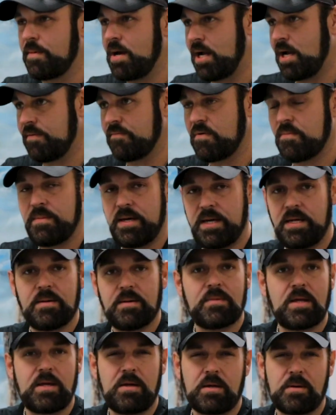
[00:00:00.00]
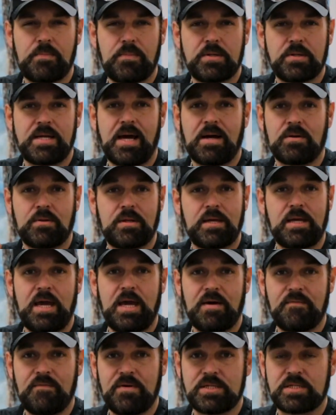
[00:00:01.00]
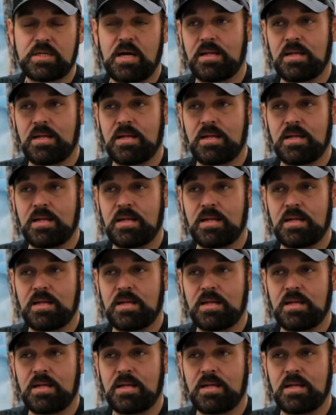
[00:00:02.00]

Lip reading: kind of a medium that you can put down on the canvas.